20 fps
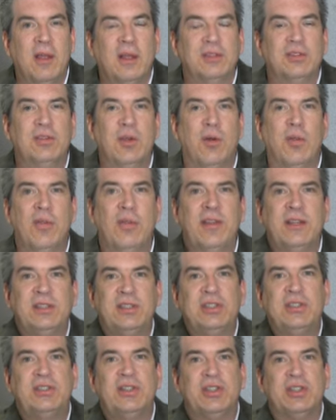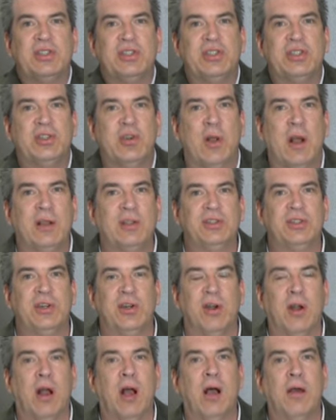So this is the
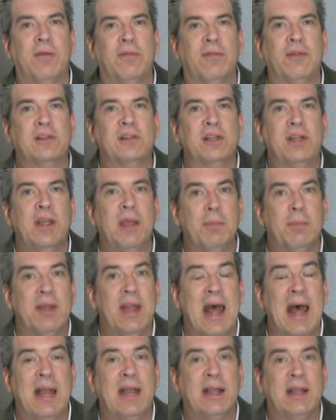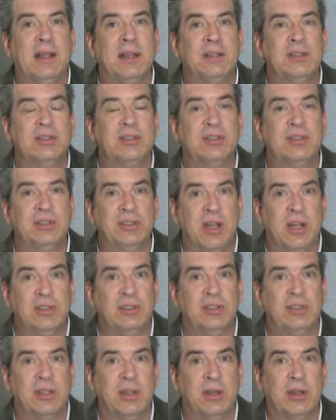structure of hypnotic
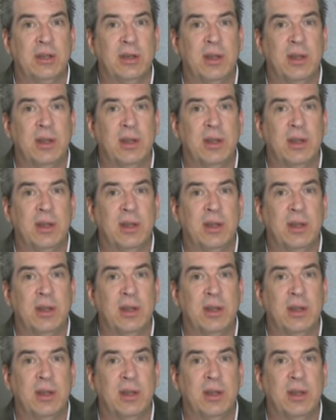suggestion.